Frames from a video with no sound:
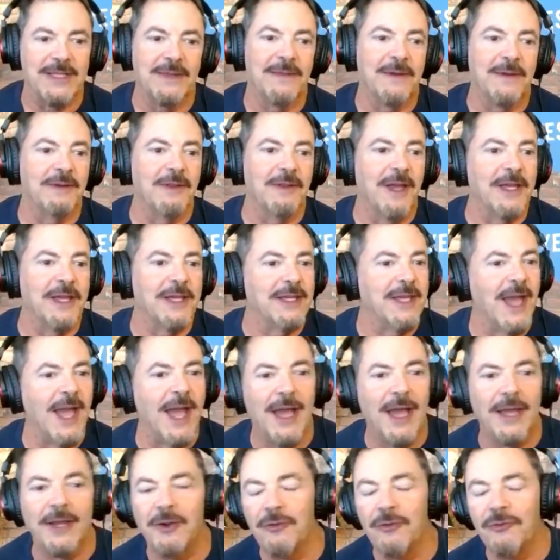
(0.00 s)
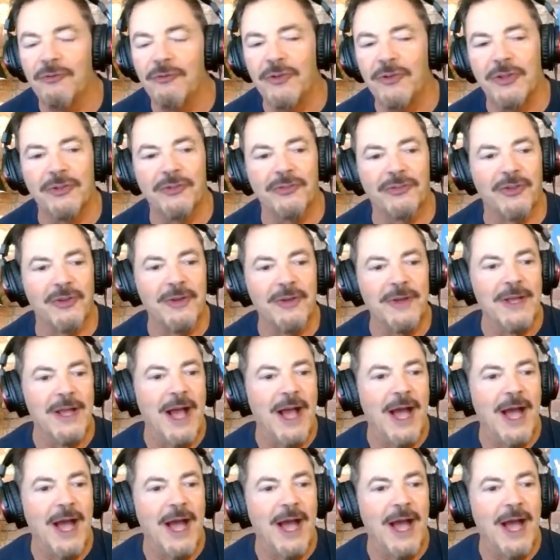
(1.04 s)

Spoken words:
and they're like, yeah, I don't feel as good.